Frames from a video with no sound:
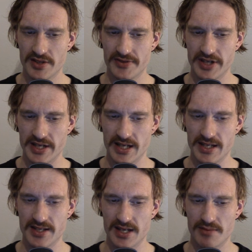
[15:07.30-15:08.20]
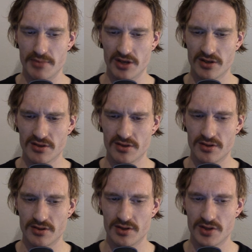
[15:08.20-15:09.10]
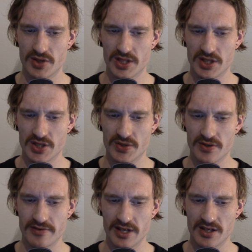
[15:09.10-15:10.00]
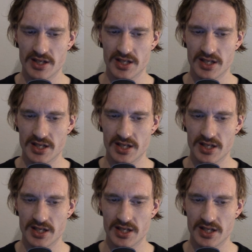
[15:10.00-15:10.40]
that is in Makoko was also in Venice.